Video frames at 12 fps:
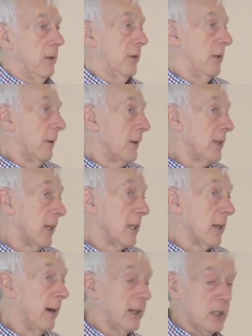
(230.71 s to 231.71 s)
So I said it's
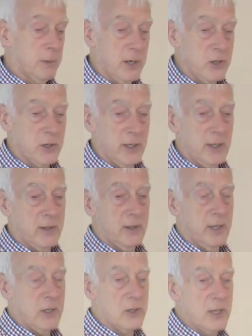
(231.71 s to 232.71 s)
like a spreadsheet.
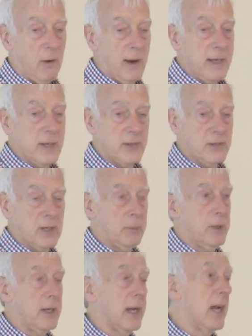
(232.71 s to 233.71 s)
Each line is a
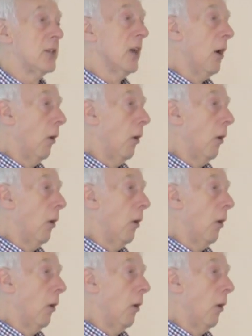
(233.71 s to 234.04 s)
separate case,